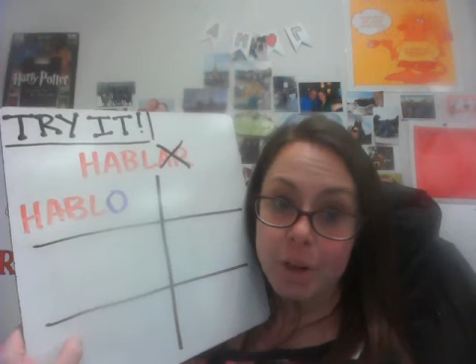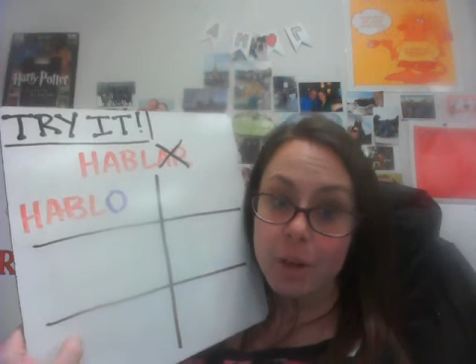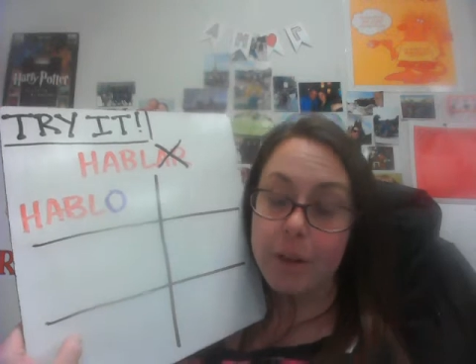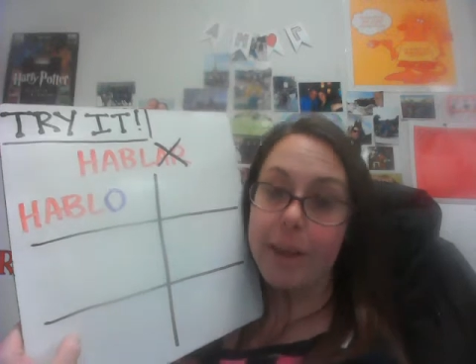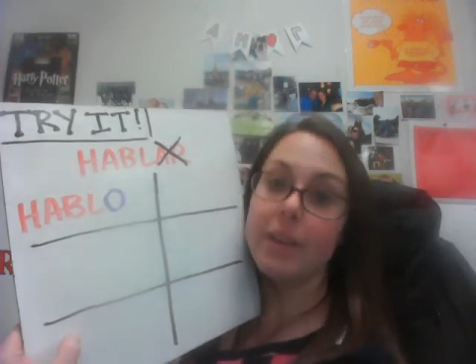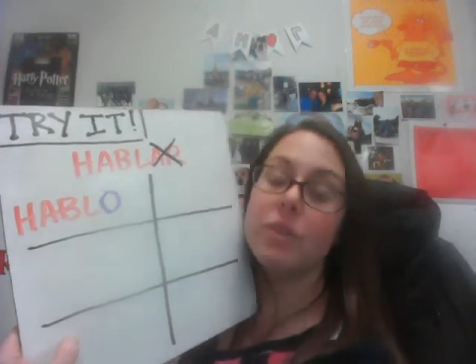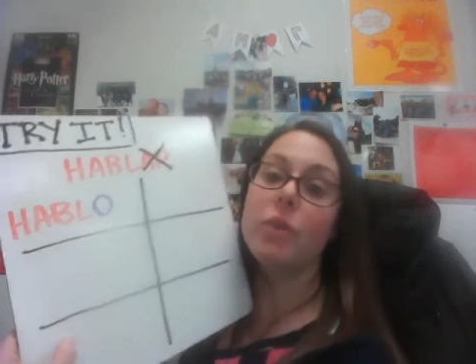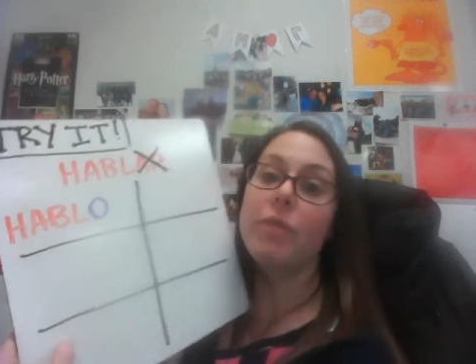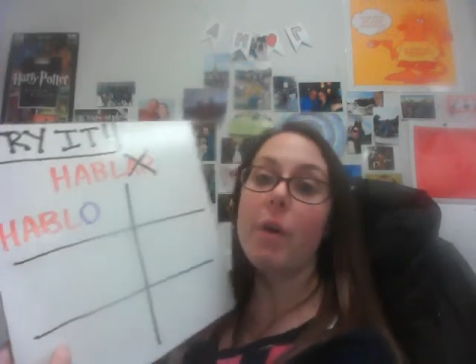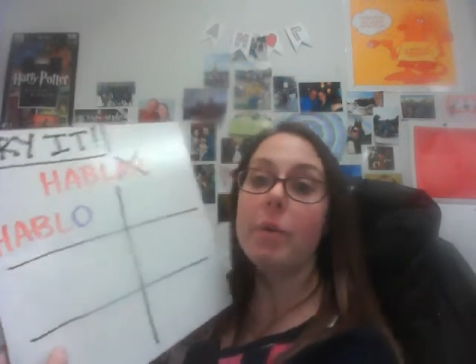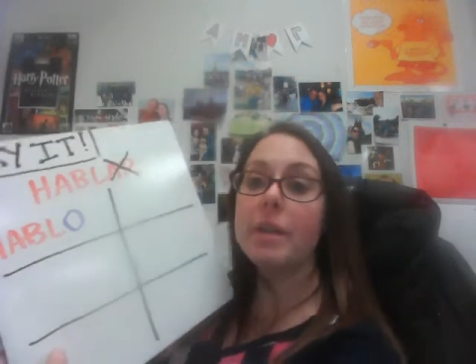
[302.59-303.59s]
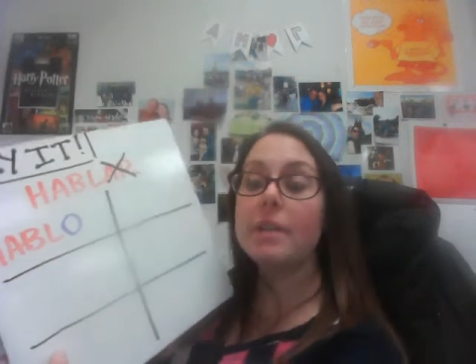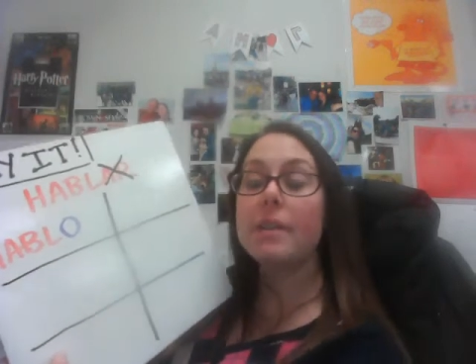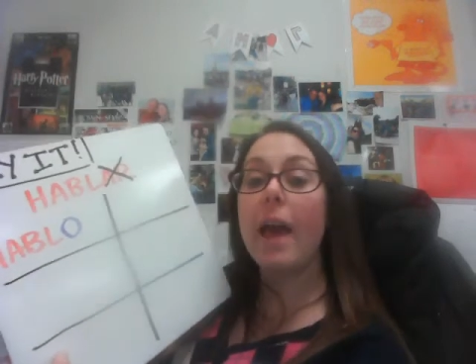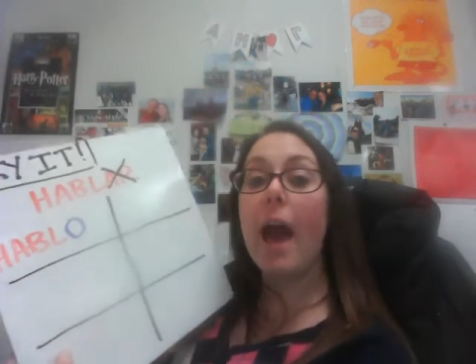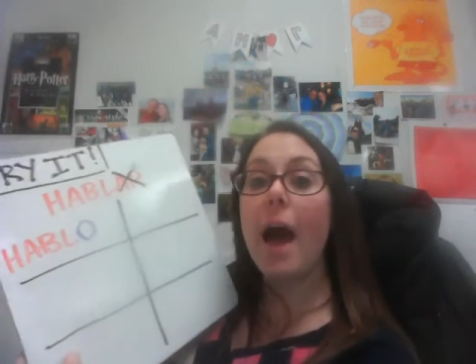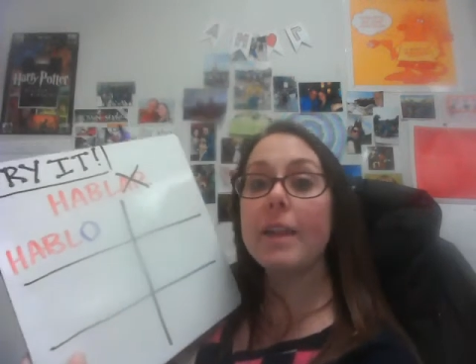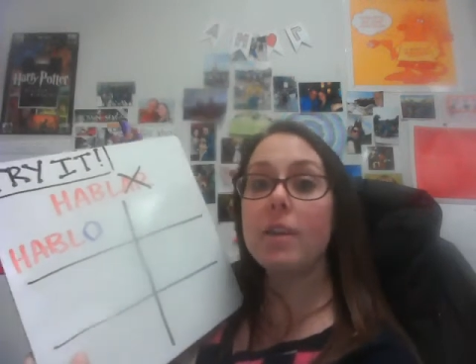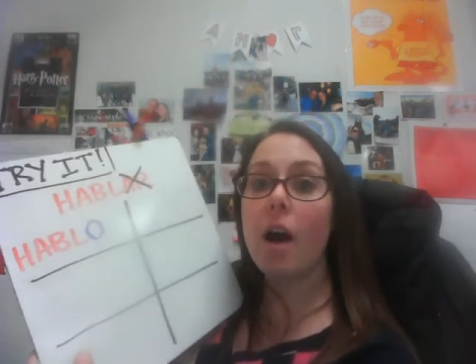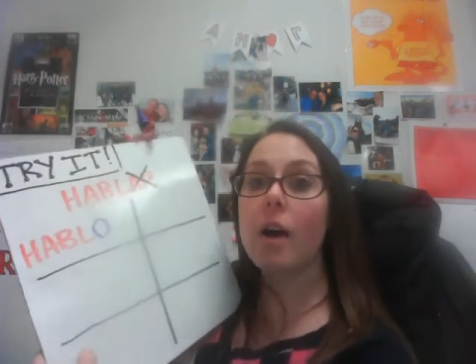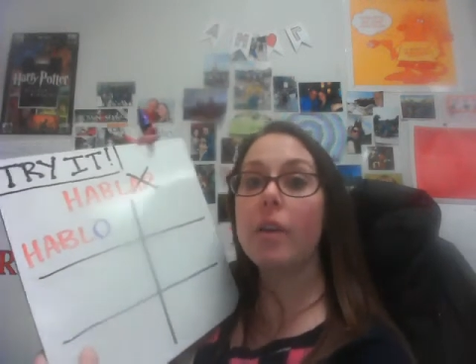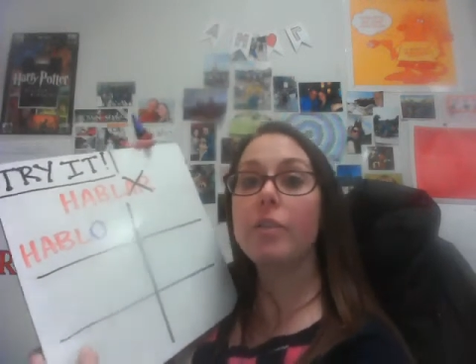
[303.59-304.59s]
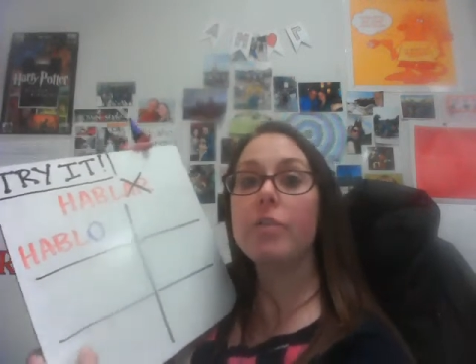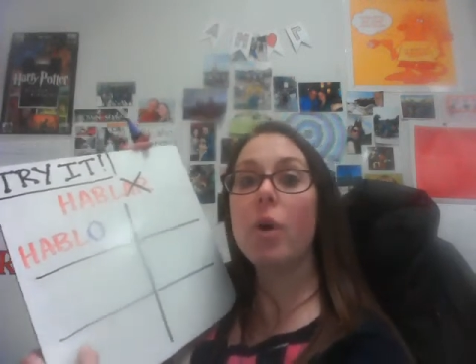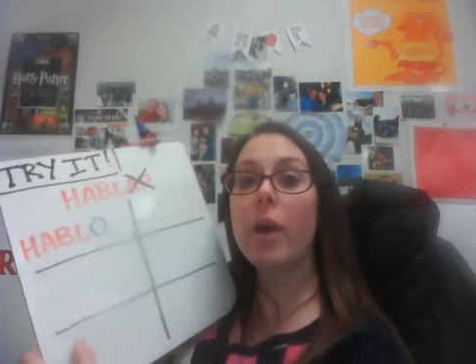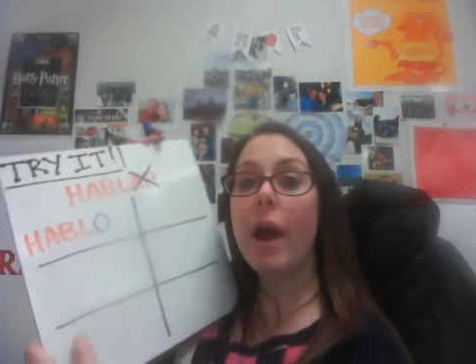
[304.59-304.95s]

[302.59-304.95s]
Okay, so if I wanted to say I talk on the phone,